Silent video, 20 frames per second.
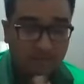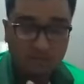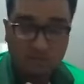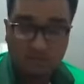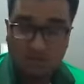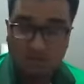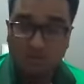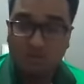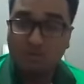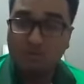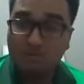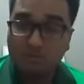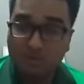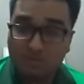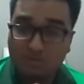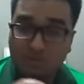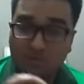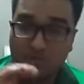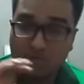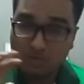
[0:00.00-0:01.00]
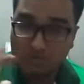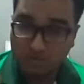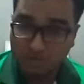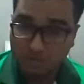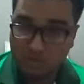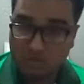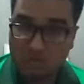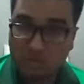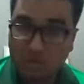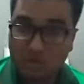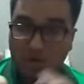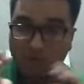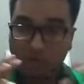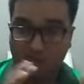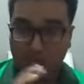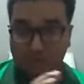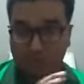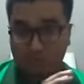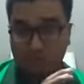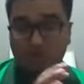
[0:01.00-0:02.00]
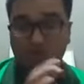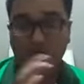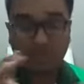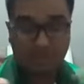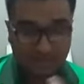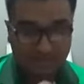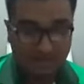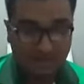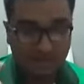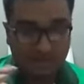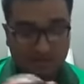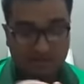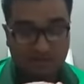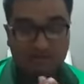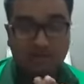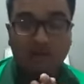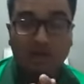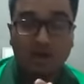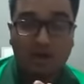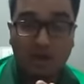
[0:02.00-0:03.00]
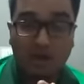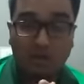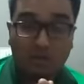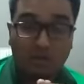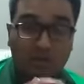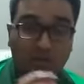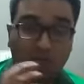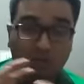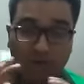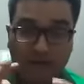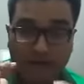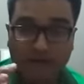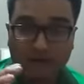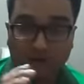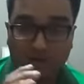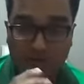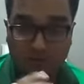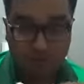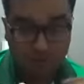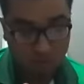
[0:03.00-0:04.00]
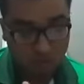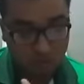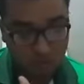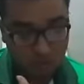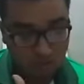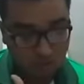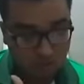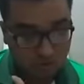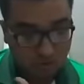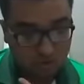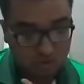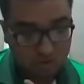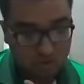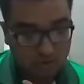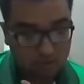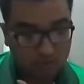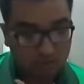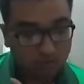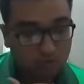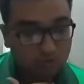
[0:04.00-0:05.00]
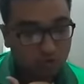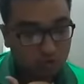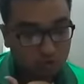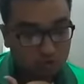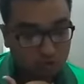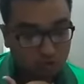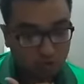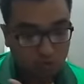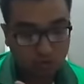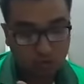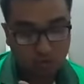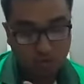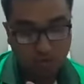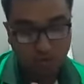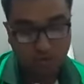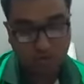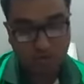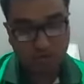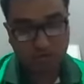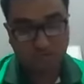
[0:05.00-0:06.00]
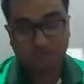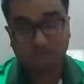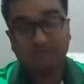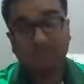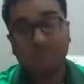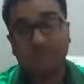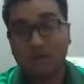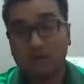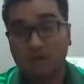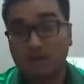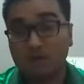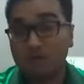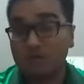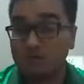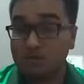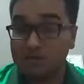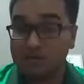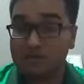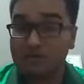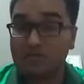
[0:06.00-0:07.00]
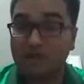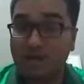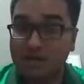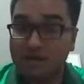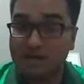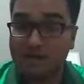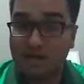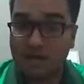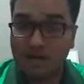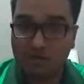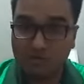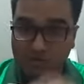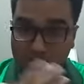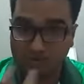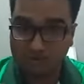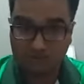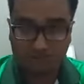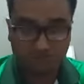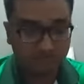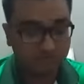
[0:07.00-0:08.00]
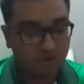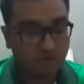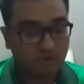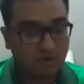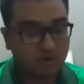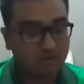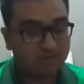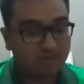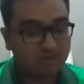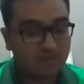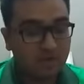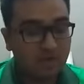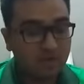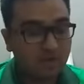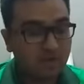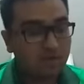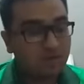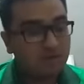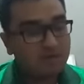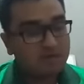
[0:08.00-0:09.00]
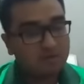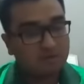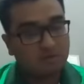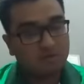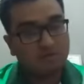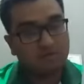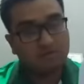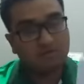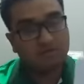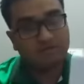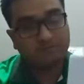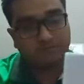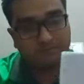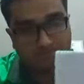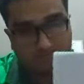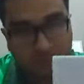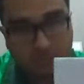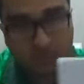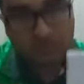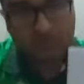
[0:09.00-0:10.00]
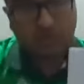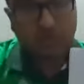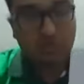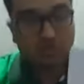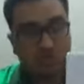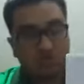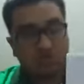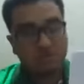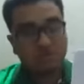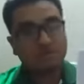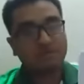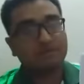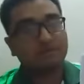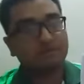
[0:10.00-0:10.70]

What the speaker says: So before the start of our today's class, I would like to show our today's learning outcome. Okay. So dear students.